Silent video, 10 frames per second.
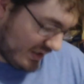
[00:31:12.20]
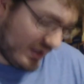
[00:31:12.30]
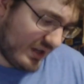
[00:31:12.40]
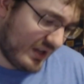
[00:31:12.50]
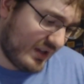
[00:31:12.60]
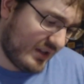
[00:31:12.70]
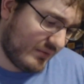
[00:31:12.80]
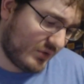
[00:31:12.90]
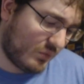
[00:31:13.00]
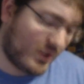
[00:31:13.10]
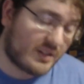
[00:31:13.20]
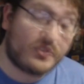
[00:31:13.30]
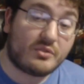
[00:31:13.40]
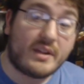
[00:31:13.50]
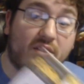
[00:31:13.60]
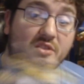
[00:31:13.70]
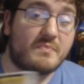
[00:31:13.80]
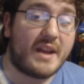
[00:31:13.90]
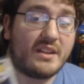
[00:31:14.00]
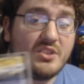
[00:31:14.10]
The work of director
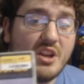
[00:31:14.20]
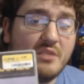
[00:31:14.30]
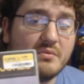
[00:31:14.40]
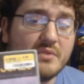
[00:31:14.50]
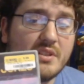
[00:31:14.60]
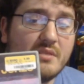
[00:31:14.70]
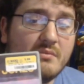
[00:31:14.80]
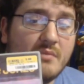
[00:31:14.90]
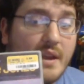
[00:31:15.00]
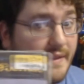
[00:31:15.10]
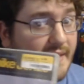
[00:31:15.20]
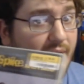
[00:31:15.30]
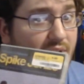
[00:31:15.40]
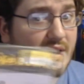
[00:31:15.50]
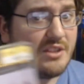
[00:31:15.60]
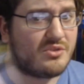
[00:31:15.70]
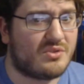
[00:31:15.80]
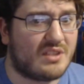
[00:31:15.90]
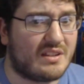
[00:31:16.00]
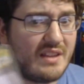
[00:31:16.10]
Spike Jonze. I thought that was an
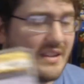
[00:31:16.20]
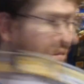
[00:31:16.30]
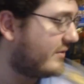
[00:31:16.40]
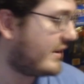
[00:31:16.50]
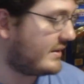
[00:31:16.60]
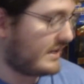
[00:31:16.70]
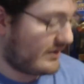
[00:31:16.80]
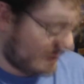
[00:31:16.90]
interesting thing to find there.